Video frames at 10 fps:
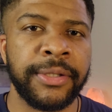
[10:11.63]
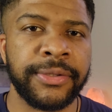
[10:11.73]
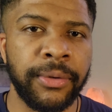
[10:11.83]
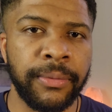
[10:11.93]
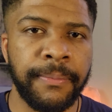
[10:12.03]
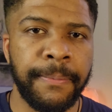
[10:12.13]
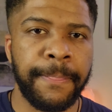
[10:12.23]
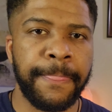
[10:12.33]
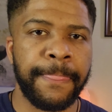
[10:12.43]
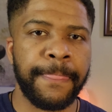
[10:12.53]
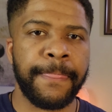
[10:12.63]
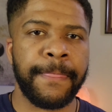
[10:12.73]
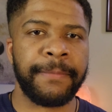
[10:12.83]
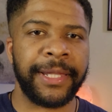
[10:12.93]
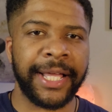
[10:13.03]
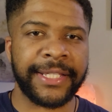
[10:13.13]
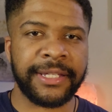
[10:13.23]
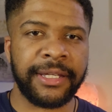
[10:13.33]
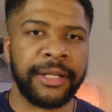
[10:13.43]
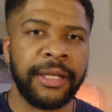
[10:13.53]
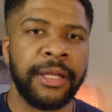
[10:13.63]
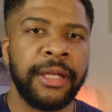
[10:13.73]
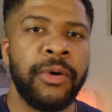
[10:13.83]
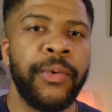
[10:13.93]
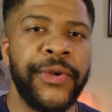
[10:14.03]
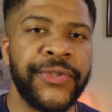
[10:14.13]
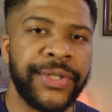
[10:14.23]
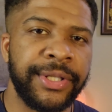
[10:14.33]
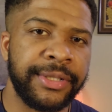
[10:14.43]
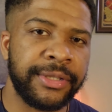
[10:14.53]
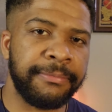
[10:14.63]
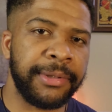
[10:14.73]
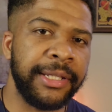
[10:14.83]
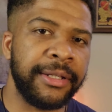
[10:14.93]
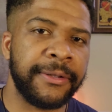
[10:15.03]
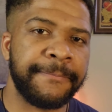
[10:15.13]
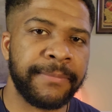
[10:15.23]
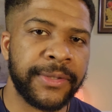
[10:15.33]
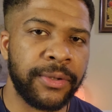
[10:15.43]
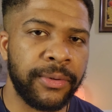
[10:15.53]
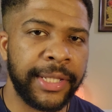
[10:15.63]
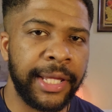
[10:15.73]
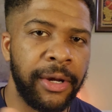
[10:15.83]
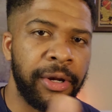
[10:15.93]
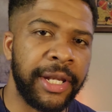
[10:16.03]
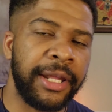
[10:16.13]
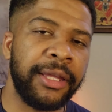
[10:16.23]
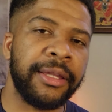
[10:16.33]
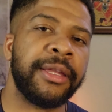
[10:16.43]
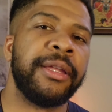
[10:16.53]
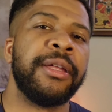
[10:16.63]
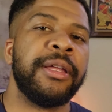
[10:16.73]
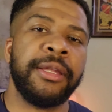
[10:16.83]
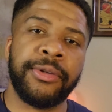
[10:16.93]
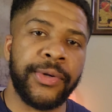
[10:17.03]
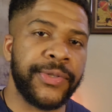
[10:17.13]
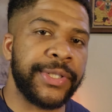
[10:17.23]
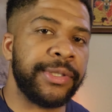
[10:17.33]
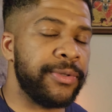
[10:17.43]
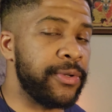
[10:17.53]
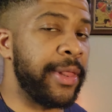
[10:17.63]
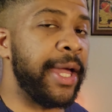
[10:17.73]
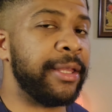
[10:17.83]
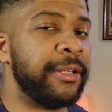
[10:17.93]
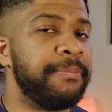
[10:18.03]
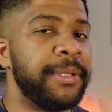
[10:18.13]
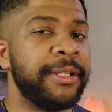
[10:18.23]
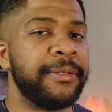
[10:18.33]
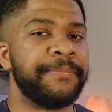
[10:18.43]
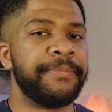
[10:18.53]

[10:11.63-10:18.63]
So, like I said, energy is depleted. So at the end of the day, your energy centers are likely depleted.